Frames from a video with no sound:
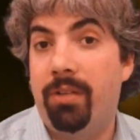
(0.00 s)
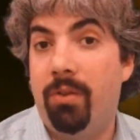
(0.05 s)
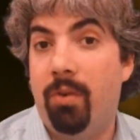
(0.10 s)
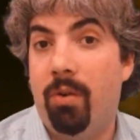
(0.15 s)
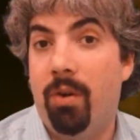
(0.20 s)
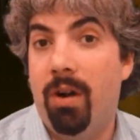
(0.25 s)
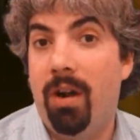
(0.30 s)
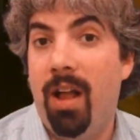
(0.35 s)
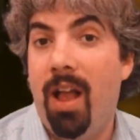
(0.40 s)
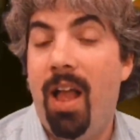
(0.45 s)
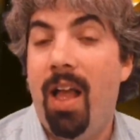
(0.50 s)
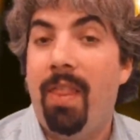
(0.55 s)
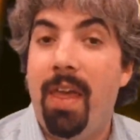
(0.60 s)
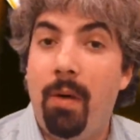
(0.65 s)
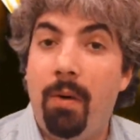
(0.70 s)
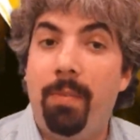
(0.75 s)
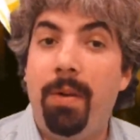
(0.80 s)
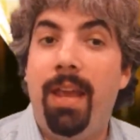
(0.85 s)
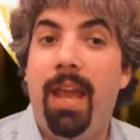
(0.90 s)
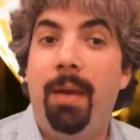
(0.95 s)
score, they
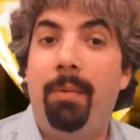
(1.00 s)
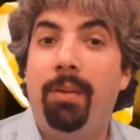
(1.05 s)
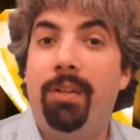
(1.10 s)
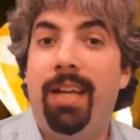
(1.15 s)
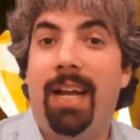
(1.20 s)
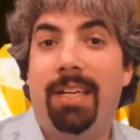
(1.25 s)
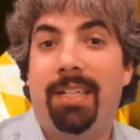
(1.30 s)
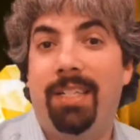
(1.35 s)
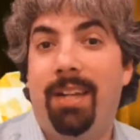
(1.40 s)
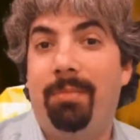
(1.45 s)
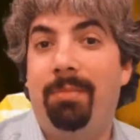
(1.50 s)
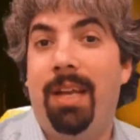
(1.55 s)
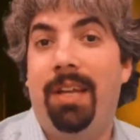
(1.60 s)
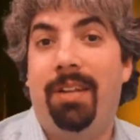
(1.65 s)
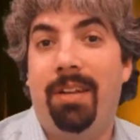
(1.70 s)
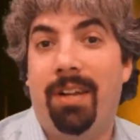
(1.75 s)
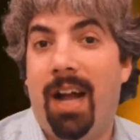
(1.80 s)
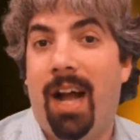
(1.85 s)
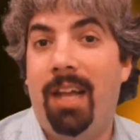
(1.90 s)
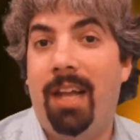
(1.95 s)
would be able to actually update
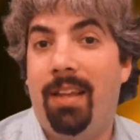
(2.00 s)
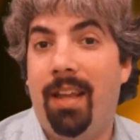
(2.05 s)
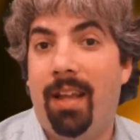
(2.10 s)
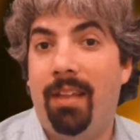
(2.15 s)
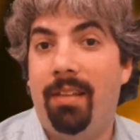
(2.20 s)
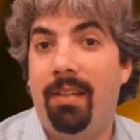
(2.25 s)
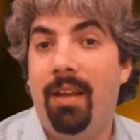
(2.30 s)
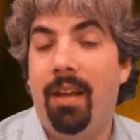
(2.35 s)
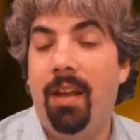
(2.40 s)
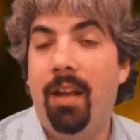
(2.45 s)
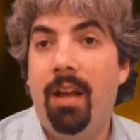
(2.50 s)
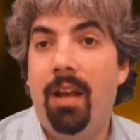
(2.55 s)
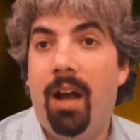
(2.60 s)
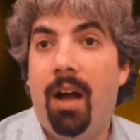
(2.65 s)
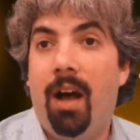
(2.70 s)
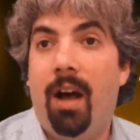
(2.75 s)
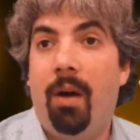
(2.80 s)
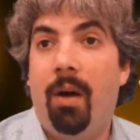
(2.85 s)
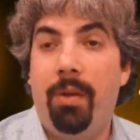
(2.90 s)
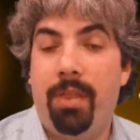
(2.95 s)
their content
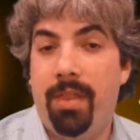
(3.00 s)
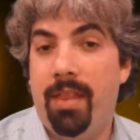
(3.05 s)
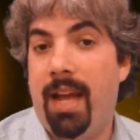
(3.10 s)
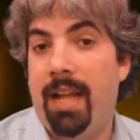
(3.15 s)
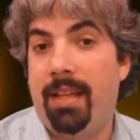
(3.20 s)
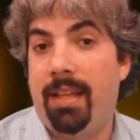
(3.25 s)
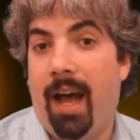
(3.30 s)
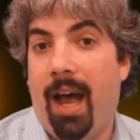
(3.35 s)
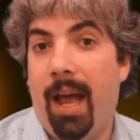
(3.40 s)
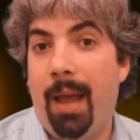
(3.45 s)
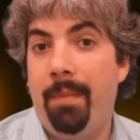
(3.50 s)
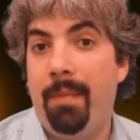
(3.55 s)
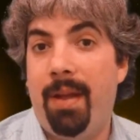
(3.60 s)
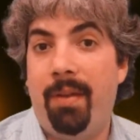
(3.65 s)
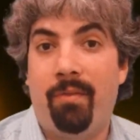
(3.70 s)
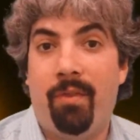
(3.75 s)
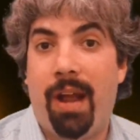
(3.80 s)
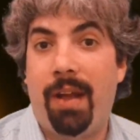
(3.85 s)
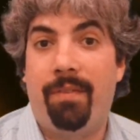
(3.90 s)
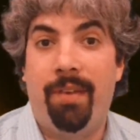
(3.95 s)
within that time and
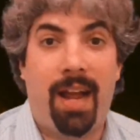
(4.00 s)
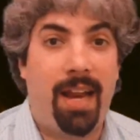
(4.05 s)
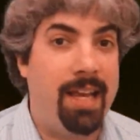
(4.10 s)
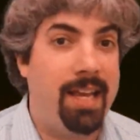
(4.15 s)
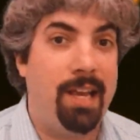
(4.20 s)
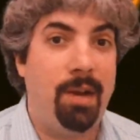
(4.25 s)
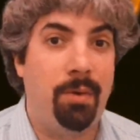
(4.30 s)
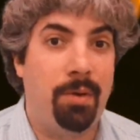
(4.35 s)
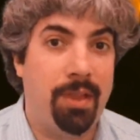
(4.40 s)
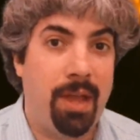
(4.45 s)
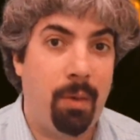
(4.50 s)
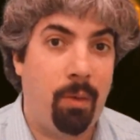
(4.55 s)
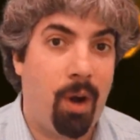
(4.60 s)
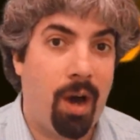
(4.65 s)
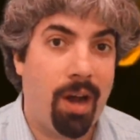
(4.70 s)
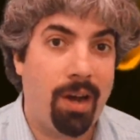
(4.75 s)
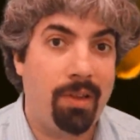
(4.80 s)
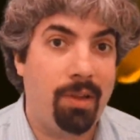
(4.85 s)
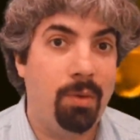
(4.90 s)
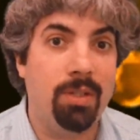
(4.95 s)
rank for any keyword they
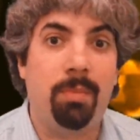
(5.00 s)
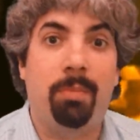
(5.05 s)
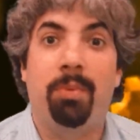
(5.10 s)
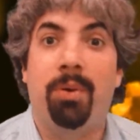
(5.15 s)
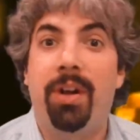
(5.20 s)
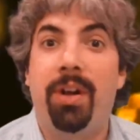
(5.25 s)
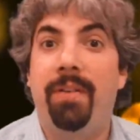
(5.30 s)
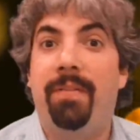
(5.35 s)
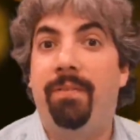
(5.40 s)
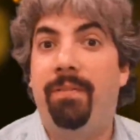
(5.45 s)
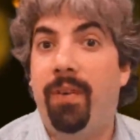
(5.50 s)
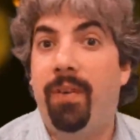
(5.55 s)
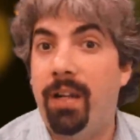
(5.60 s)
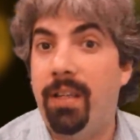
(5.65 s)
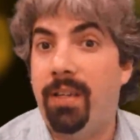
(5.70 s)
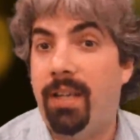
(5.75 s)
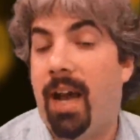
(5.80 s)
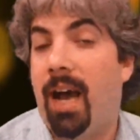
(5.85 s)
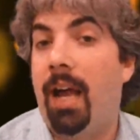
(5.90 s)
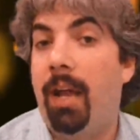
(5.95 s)
wanted to. It was a pretty
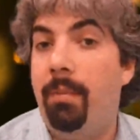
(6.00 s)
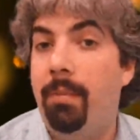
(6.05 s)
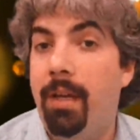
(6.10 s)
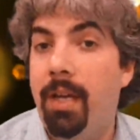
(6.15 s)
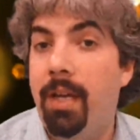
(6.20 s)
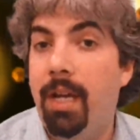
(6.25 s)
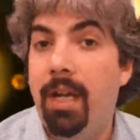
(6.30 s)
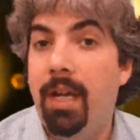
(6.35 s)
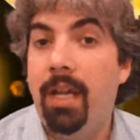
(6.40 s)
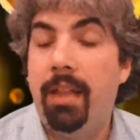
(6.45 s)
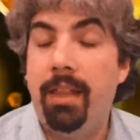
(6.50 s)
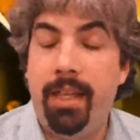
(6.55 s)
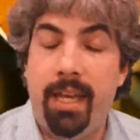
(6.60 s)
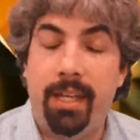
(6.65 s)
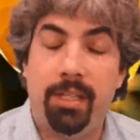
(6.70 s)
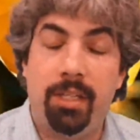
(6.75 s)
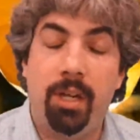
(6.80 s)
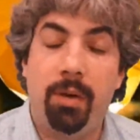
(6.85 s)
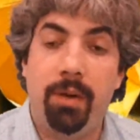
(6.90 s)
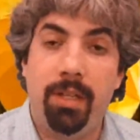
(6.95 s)
fun time in the
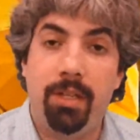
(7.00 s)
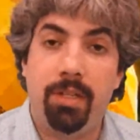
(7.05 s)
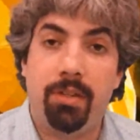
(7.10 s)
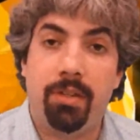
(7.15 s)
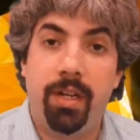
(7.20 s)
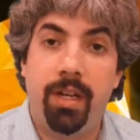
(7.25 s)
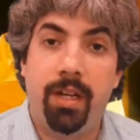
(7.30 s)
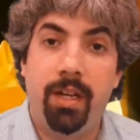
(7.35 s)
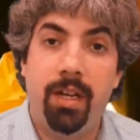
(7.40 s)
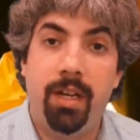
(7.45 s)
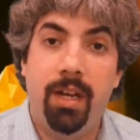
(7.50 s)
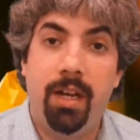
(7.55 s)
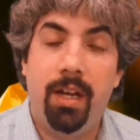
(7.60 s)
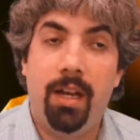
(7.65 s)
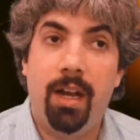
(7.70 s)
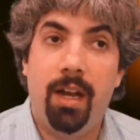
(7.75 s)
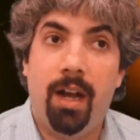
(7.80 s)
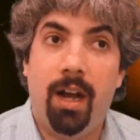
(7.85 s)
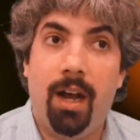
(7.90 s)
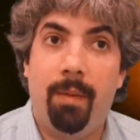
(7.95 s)
SEO industry,
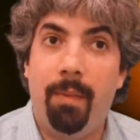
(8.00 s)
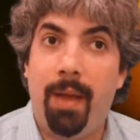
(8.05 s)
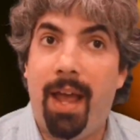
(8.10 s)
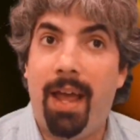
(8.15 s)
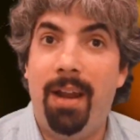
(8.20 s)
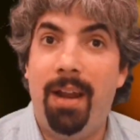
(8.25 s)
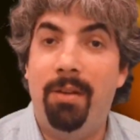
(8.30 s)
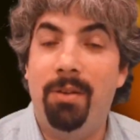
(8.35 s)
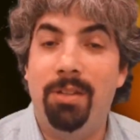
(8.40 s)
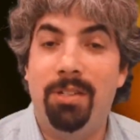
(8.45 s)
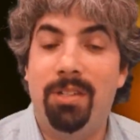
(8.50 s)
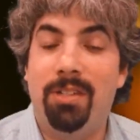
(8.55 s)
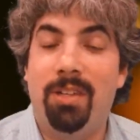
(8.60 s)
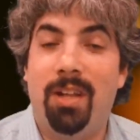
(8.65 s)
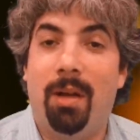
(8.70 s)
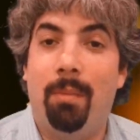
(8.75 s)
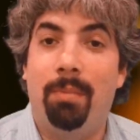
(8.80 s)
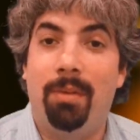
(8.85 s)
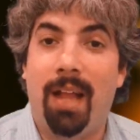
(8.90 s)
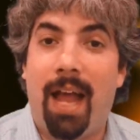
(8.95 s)
and it was just
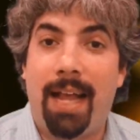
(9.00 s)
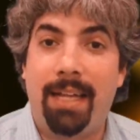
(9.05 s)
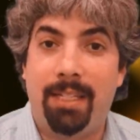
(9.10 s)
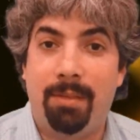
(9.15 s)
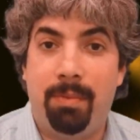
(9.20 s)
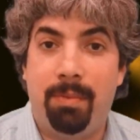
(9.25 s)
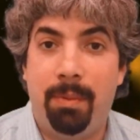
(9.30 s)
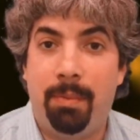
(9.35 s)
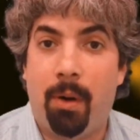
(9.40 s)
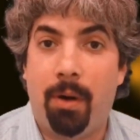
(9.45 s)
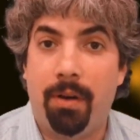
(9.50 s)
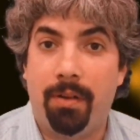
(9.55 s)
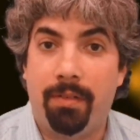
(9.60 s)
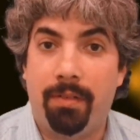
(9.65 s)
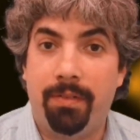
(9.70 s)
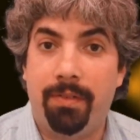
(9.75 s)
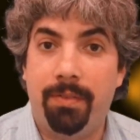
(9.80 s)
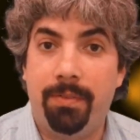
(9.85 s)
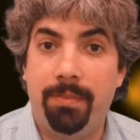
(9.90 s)
a blast to be part of it.